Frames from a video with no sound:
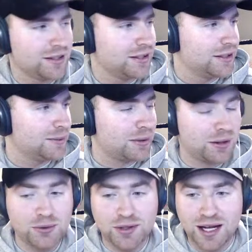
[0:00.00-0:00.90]
You probably
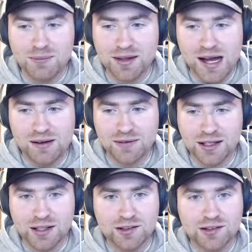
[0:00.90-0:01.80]
will get that
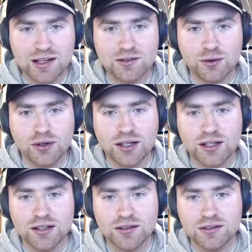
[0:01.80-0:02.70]
unless Zorka
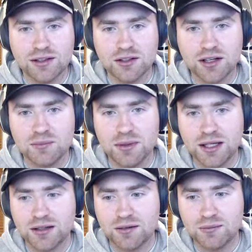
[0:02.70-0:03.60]
can go big
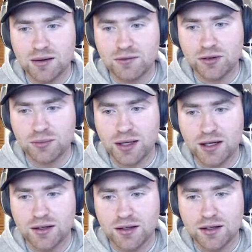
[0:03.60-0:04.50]
and make you feel better.
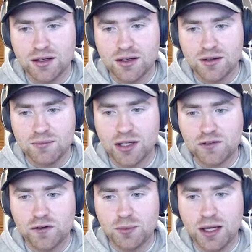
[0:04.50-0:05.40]
Makes you
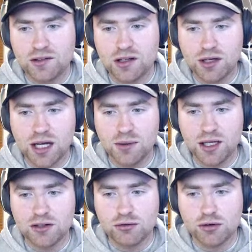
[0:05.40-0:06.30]
feel better too. Coming
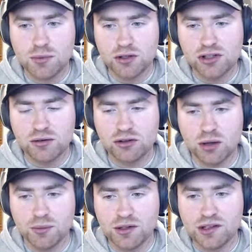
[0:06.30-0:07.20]
in has ruined my cherry
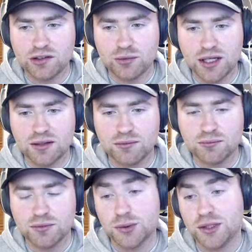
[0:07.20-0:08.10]
dominance this week.
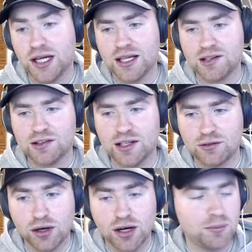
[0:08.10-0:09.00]
Well, yeah, that's right.